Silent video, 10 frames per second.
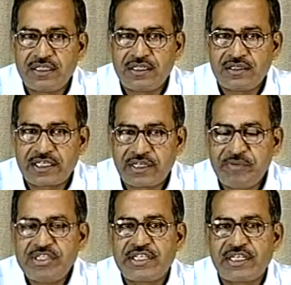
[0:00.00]
that
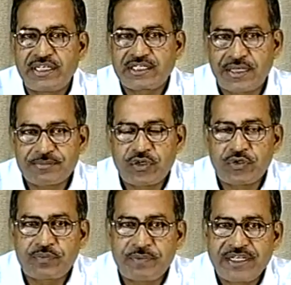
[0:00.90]
emission that comes out
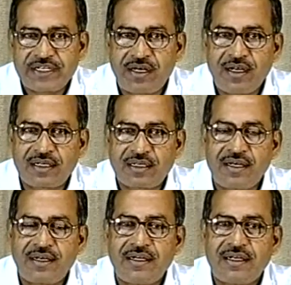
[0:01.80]
from the car